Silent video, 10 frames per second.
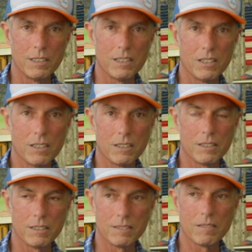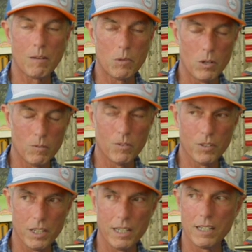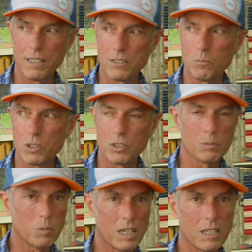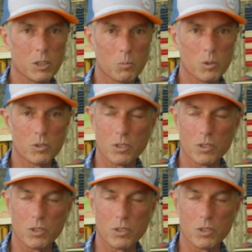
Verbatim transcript: Uh, uh, I'm hopeful that as much as possible.